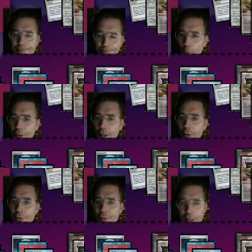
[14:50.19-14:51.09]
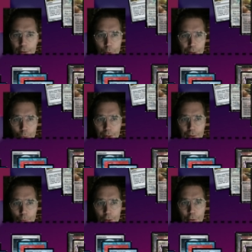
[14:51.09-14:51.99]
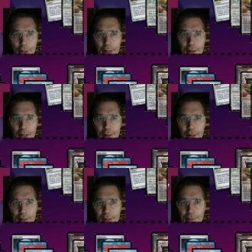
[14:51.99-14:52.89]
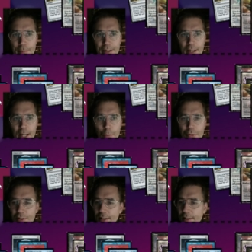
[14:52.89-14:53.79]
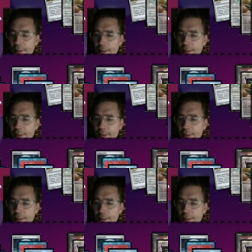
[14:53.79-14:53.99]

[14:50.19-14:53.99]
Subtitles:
What I considered when looking at this metagame was that